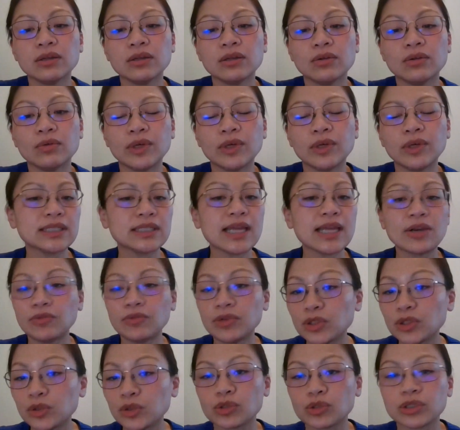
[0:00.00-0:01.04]
we can send
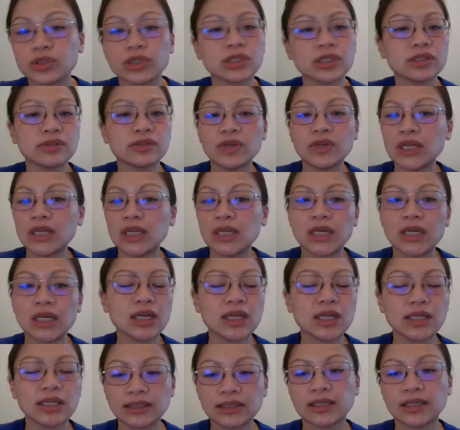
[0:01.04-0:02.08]
resources if needed
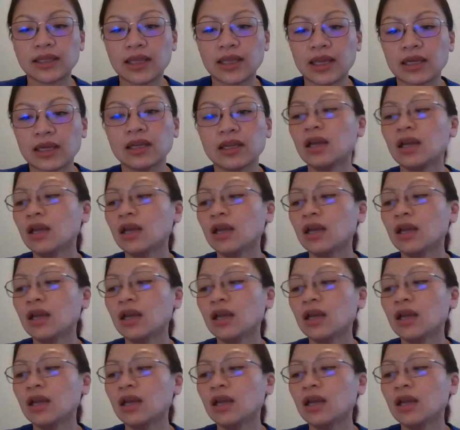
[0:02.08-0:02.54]
and things like that.